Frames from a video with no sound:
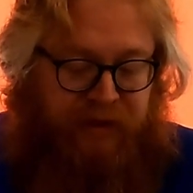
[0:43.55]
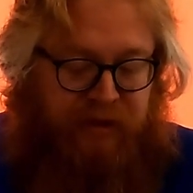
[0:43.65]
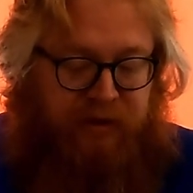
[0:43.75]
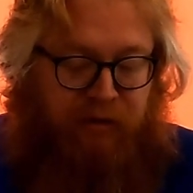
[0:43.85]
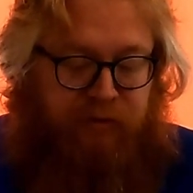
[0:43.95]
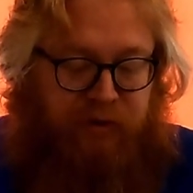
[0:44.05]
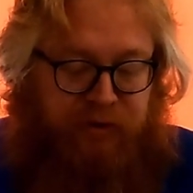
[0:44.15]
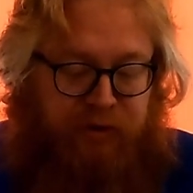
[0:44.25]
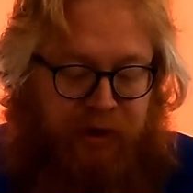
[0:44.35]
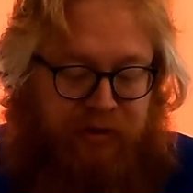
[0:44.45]
To solve the
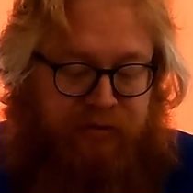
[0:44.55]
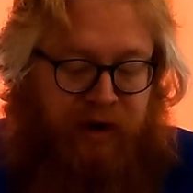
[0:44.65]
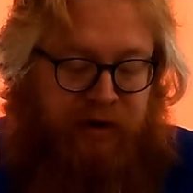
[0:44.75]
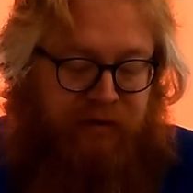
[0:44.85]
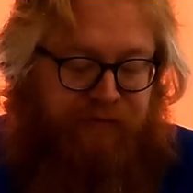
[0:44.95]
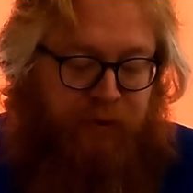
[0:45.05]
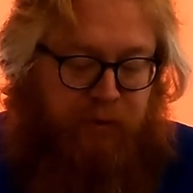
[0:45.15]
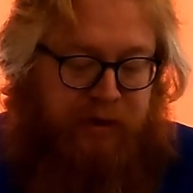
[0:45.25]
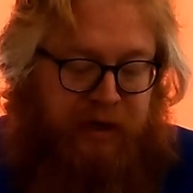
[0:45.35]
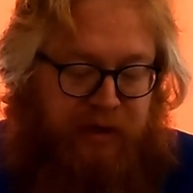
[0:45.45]
riddles, you'll have to write on,
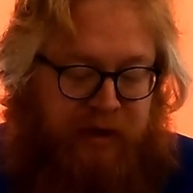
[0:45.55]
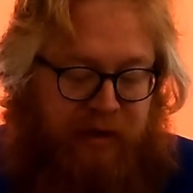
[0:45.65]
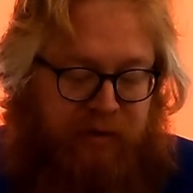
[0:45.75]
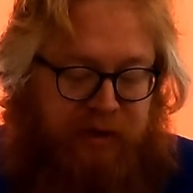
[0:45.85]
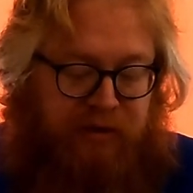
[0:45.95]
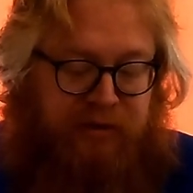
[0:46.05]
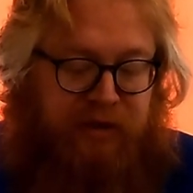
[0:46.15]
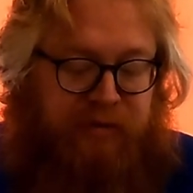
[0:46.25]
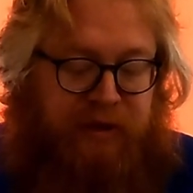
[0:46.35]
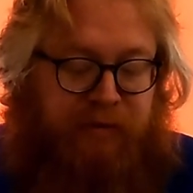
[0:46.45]
fold, and cut the game materials.
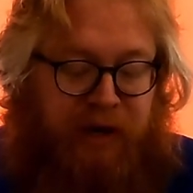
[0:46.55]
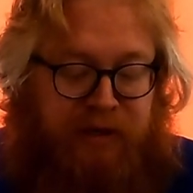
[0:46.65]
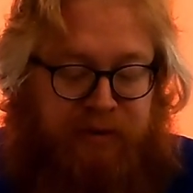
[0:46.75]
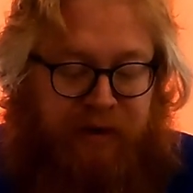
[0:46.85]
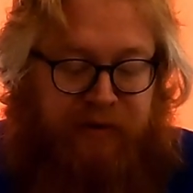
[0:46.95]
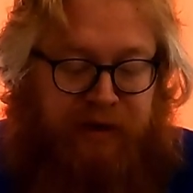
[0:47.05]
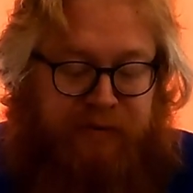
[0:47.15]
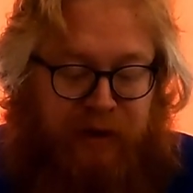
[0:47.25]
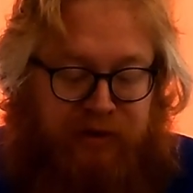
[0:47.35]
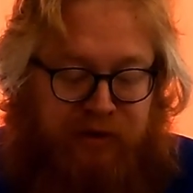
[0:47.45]
This makes it possible to have an
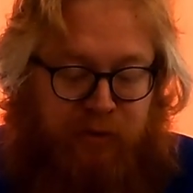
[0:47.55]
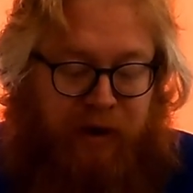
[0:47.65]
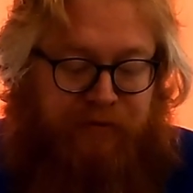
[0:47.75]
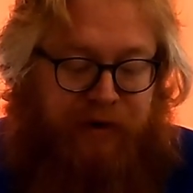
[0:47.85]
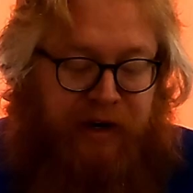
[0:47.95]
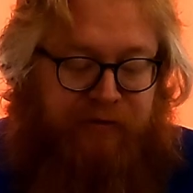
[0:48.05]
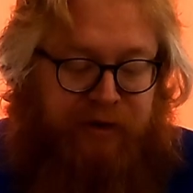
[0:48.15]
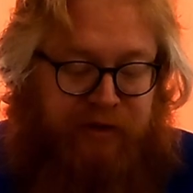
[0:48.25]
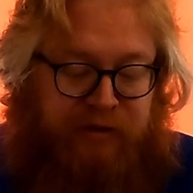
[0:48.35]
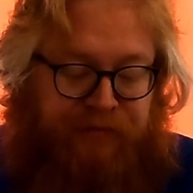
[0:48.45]
especially wide variety of
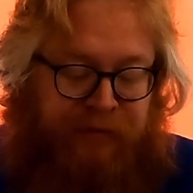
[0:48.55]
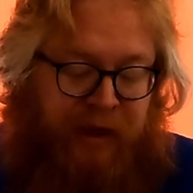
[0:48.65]
riddles.